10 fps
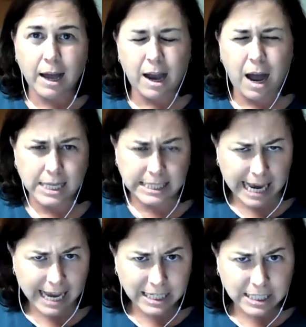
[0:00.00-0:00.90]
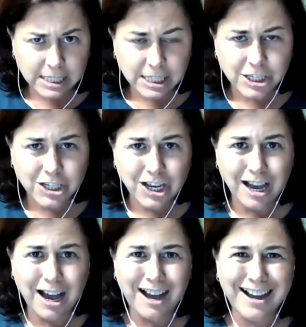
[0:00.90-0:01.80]
context
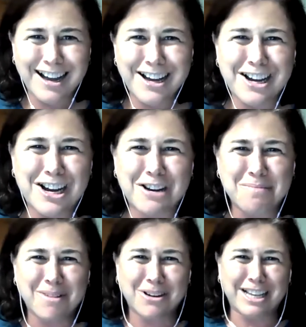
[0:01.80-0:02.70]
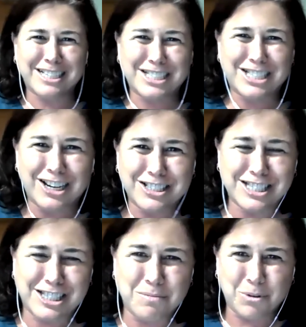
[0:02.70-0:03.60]
Um, is a
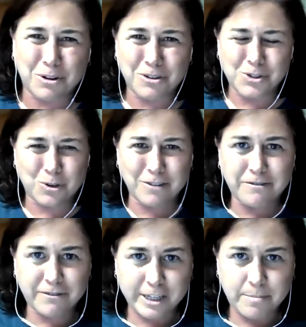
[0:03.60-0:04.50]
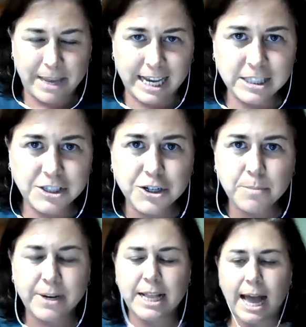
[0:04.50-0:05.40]
simple sort of flip answer,
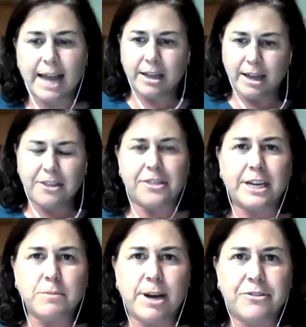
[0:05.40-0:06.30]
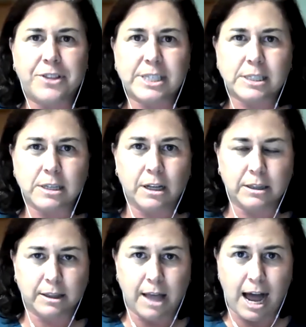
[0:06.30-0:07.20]
but I, I think about this a
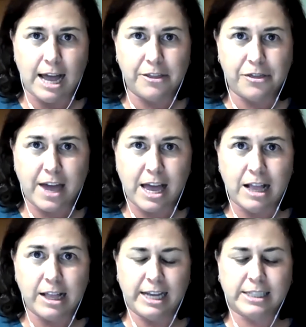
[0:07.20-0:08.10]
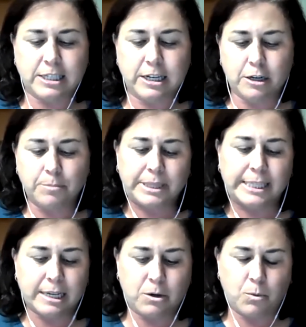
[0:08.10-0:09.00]
lot, that it's a
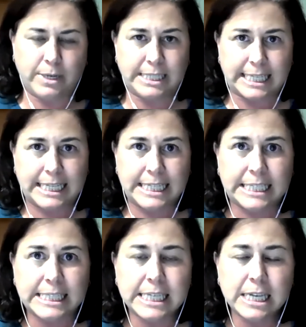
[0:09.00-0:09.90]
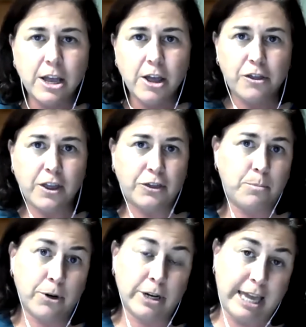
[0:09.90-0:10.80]
complete coincidence that the
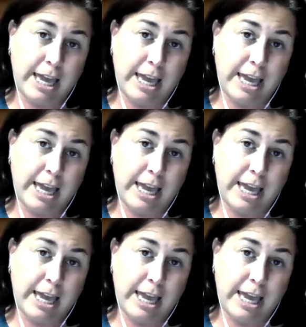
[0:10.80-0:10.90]
book